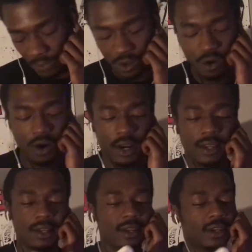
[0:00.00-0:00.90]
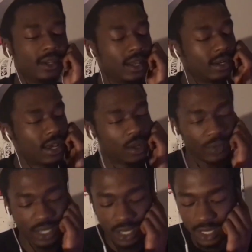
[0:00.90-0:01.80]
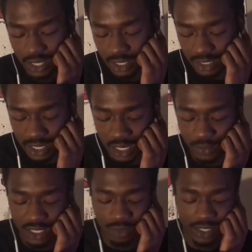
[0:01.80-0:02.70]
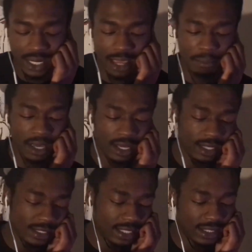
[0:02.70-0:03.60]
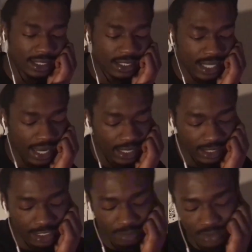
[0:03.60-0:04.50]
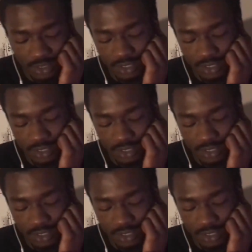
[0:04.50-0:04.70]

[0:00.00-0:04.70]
All right, now that we done with that, man, let's get into these ad-libs.